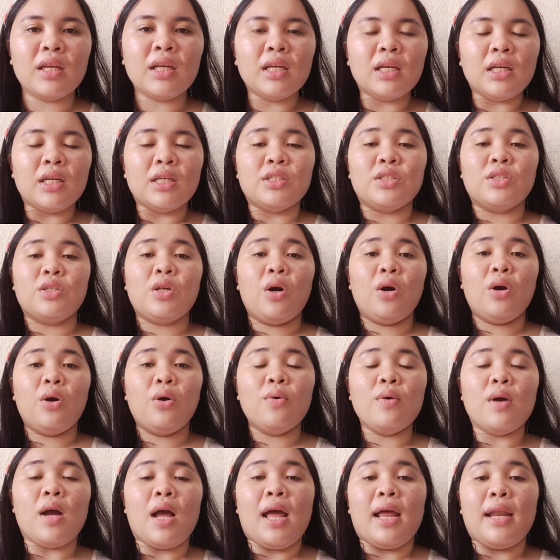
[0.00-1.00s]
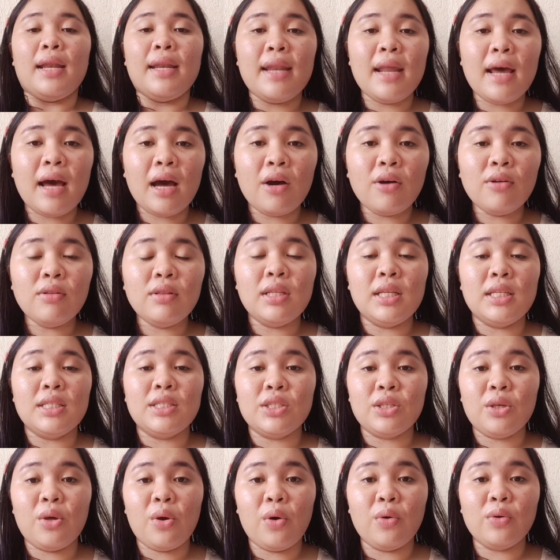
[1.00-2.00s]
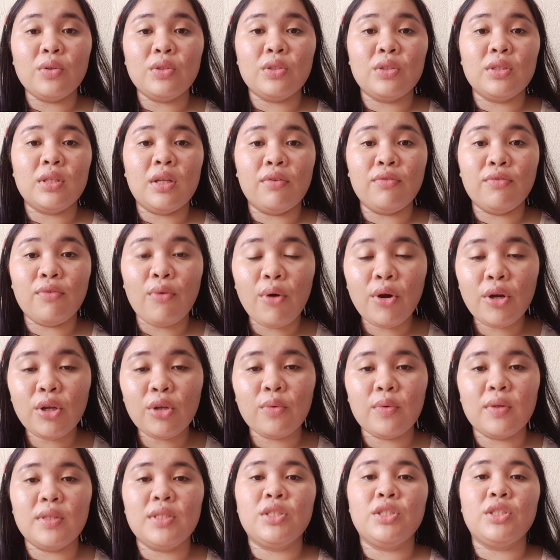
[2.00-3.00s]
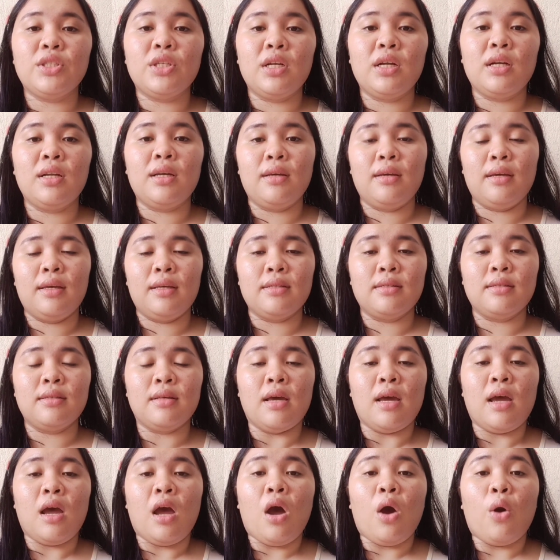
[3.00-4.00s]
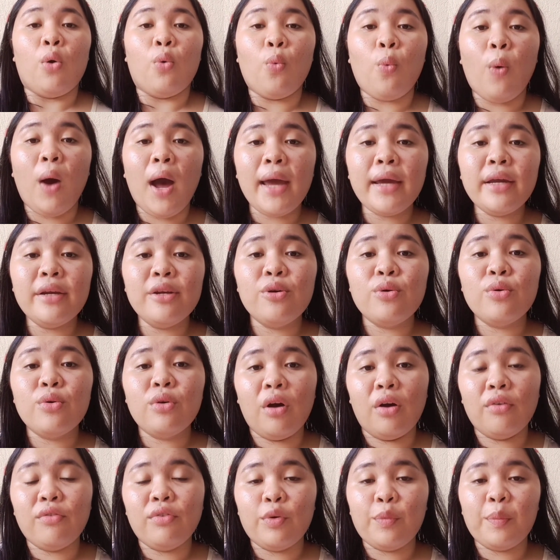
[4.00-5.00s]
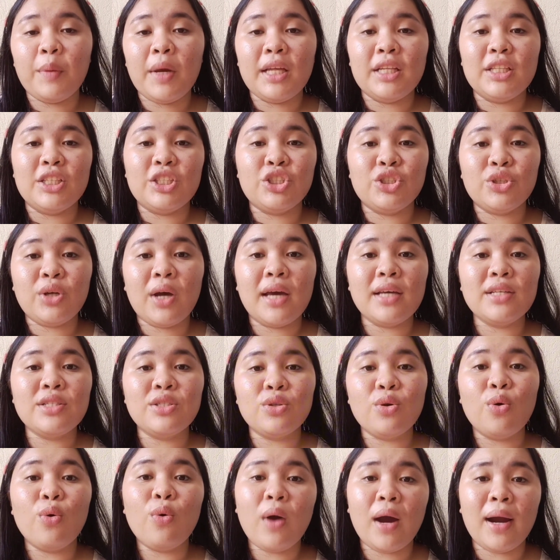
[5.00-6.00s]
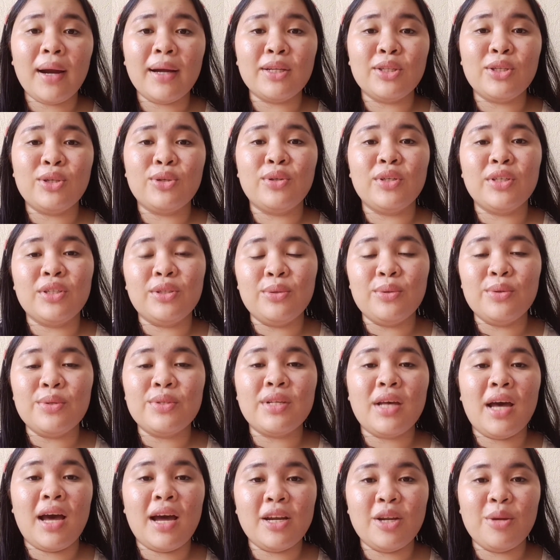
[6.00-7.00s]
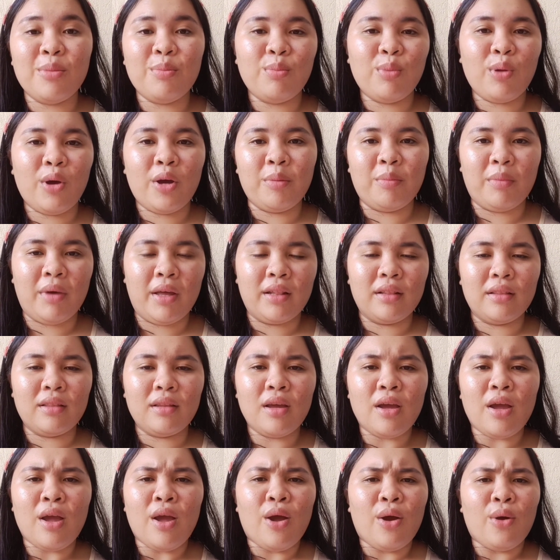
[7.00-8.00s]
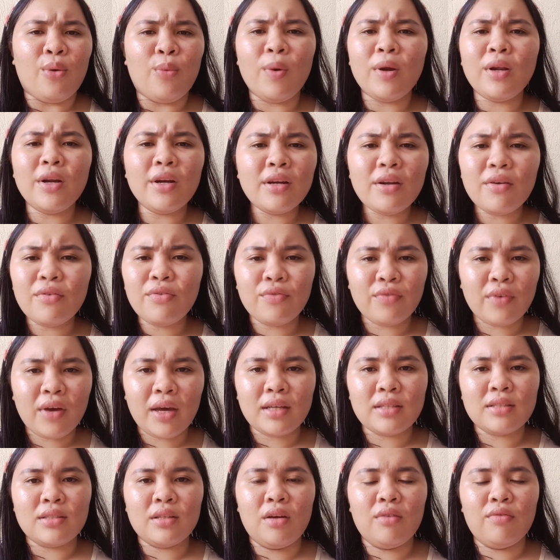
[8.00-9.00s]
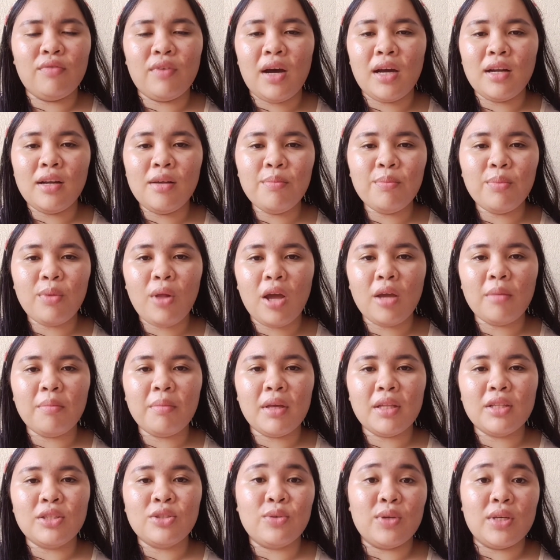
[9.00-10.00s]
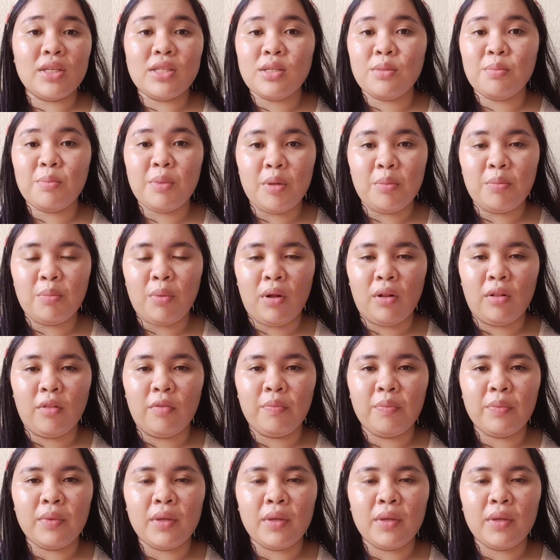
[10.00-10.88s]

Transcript: So now let's go to the fourth question is, why do government try so hard to reduce unemployment? What are the effects of unemployment to its people?